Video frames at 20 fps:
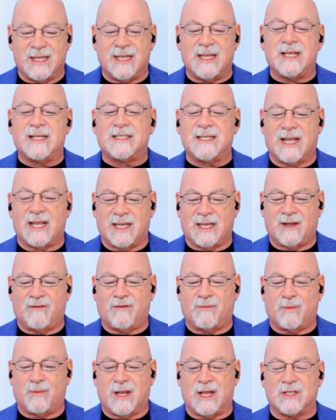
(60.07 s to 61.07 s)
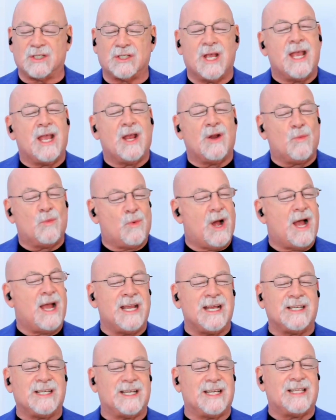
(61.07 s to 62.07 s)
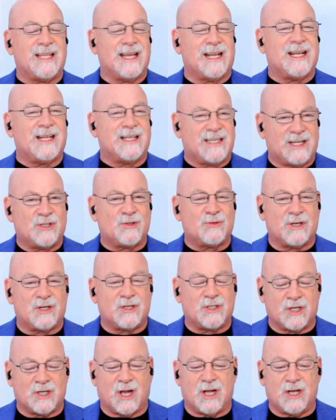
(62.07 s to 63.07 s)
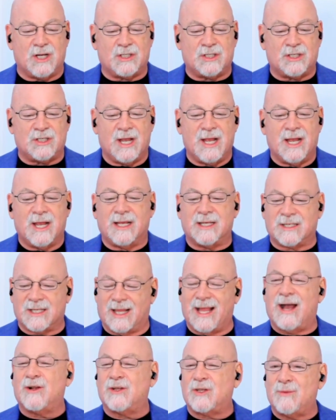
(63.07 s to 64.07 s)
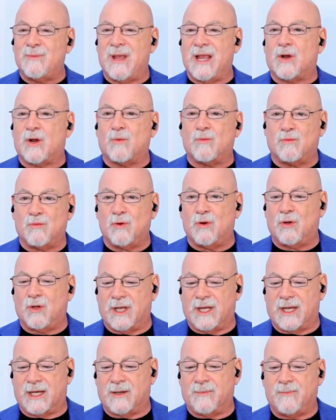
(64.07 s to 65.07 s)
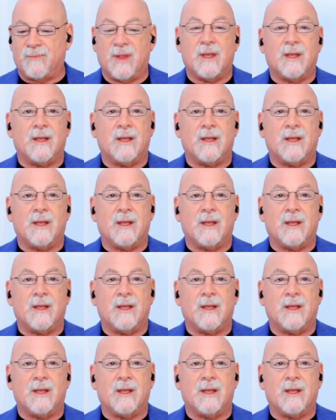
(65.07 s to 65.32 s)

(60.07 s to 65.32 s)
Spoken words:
executive branch. And why is it that a district judge is allowed to make a ruling